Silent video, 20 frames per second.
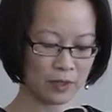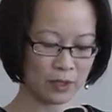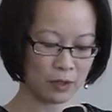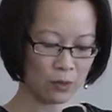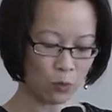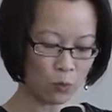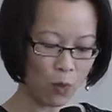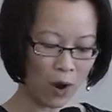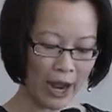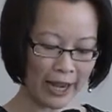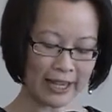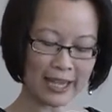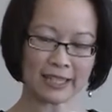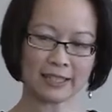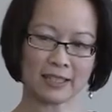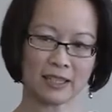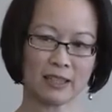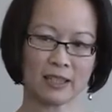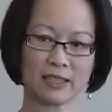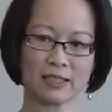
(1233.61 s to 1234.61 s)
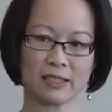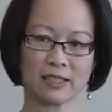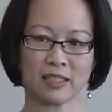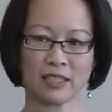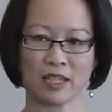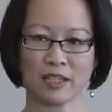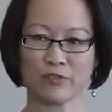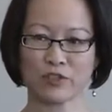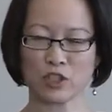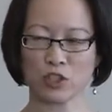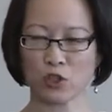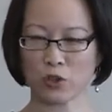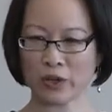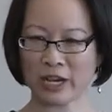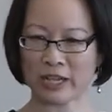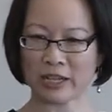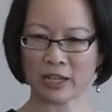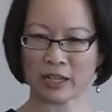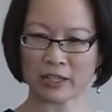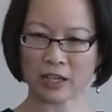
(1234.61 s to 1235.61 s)
why he did this instead of just
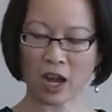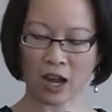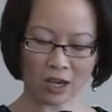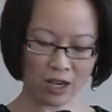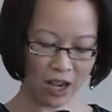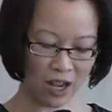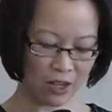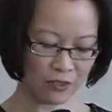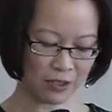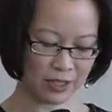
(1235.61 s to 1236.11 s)
creating a knockoff.